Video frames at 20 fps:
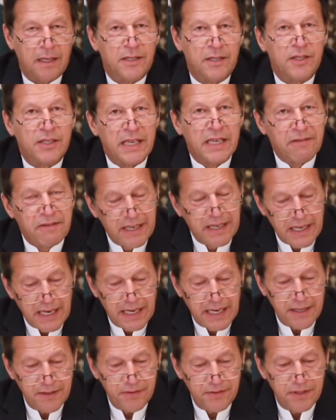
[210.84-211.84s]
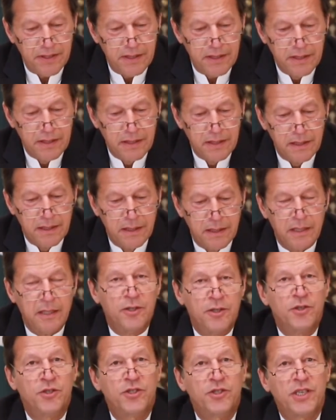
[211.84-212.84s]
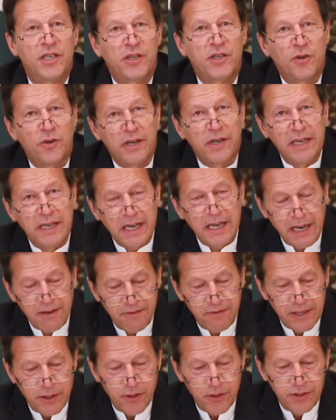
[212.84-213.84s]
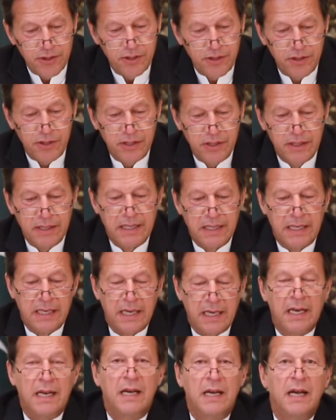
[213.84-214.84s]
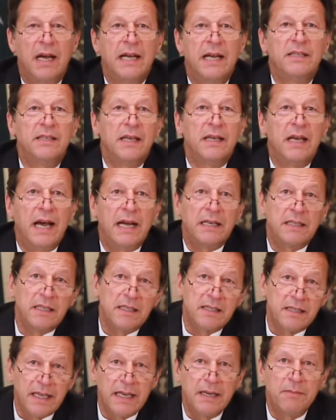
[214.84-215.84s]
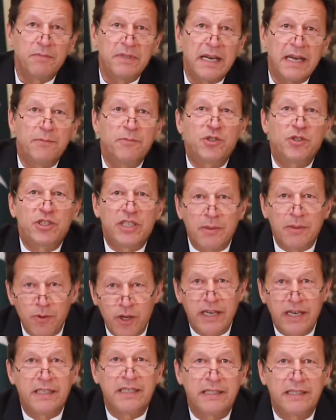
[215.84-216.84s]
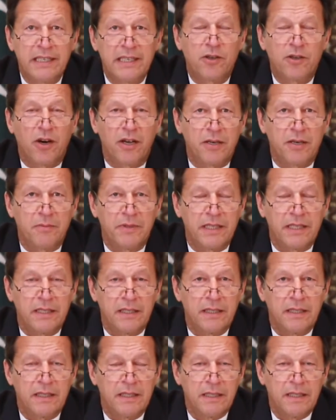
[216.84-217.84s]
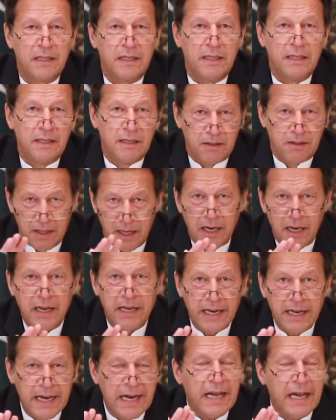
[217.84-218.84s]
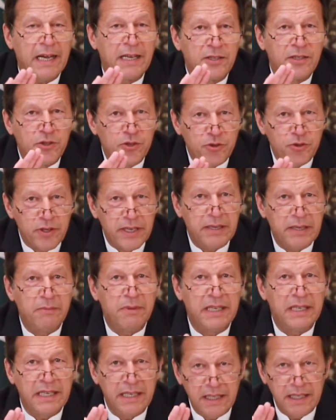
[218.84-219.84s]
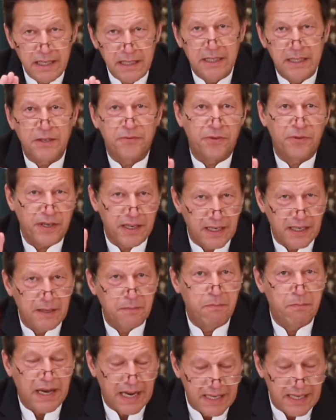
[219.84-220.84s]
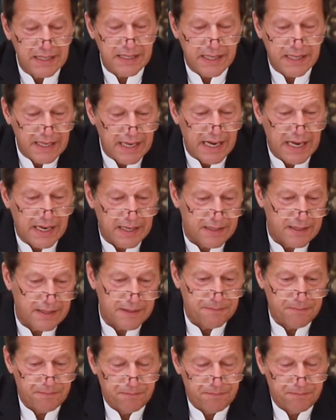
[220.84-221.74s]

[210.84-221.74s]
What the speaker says: saving lives, securing livelihoods, and at the same time stimulating the economy. An extremely difficult balancing act.